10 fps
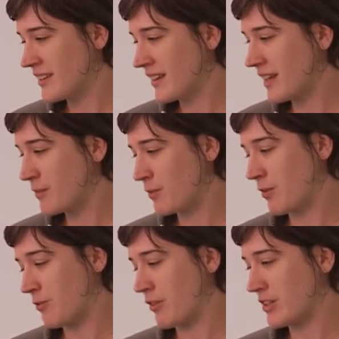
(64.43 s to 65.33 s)
kind of a
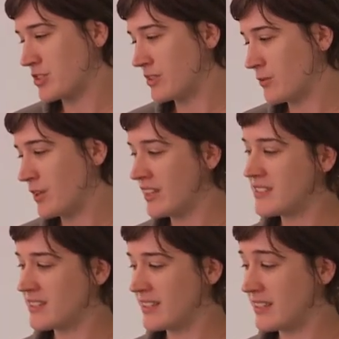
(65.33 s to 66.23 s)
reflection of what I
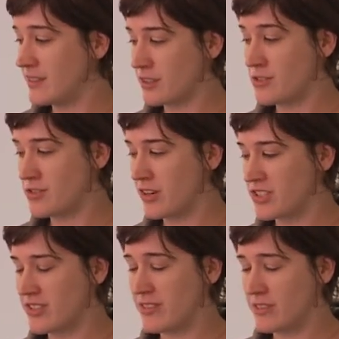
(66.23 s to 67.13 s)
see in the
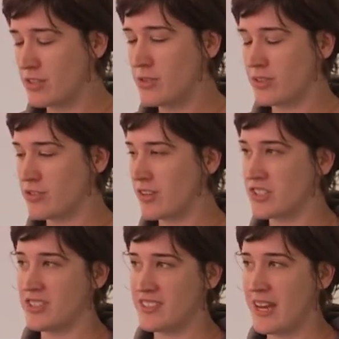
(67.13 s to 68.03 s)
construction, the new
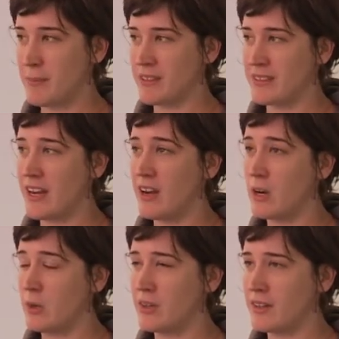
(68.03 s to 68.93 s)
construction that's happening
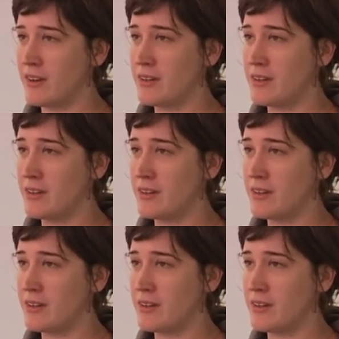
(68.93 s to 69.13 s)
now.